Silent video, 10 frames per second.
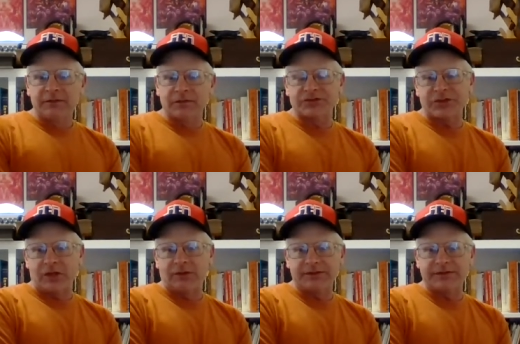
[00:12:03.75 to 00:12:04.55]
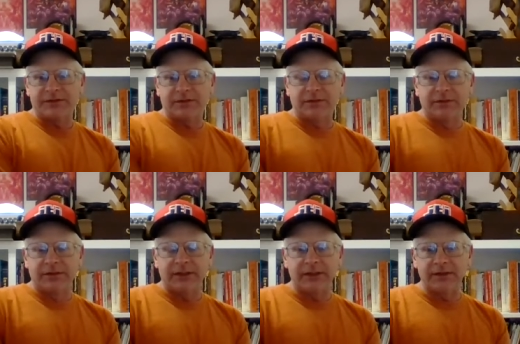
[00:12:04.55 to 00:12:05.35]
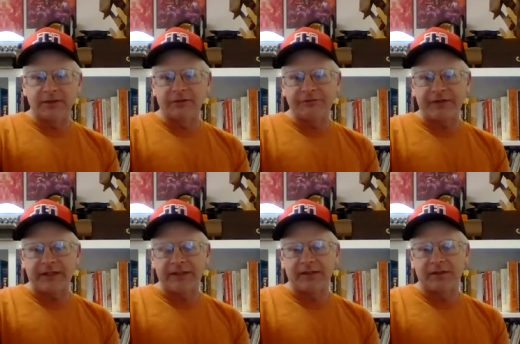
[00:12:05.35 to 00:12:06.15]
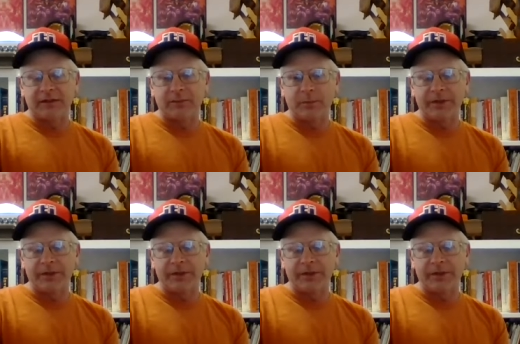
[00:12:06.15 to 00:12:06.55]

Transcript: those solids in the in their feed in the